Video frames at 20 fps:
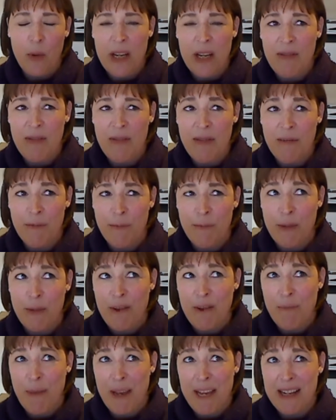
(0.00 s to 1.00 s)
Or even if
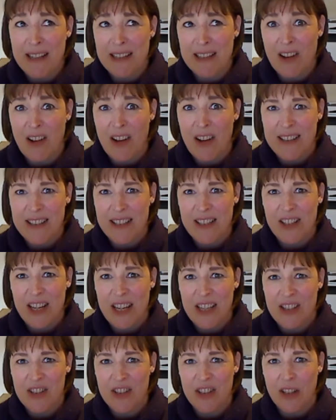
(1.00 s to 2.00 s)
we've made a slight
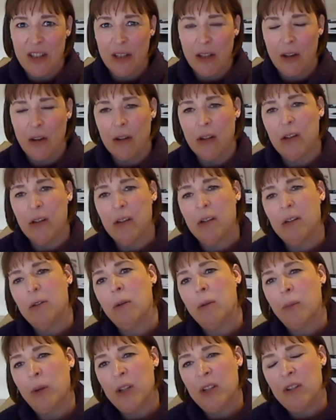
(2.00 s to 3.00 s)
suggestion and gone,
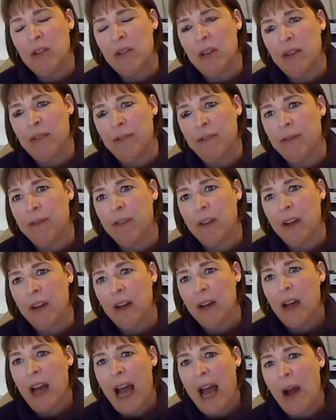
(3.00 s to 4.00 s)
oh, I wonder
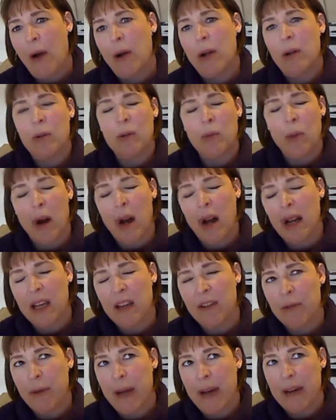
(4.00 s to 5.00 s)
how it would work
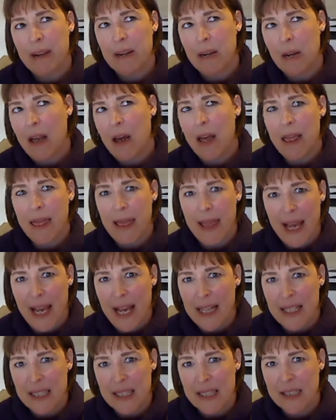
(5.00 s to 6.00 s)
if we had it like
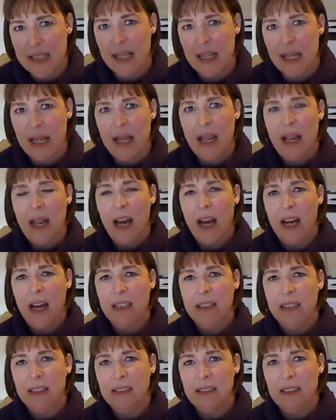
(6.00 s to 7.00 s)
this,
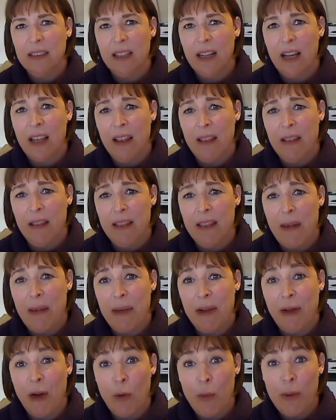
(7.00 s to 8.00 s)
and
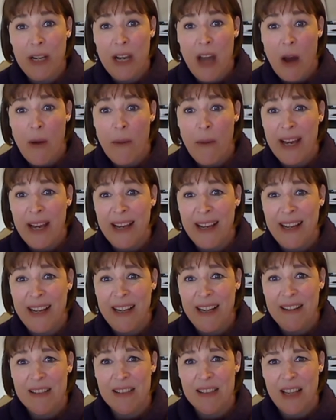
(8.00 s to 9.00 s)
then before we know it,
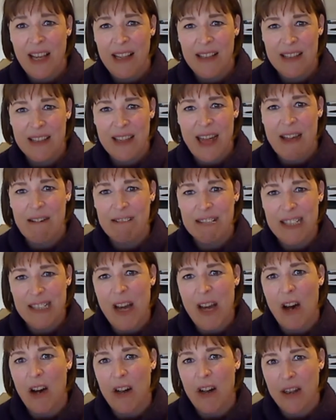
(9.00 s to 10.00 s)
it's there, it's
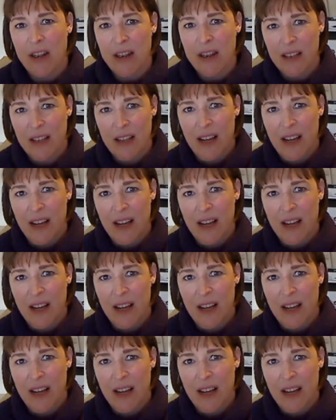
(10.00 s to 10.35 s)
done.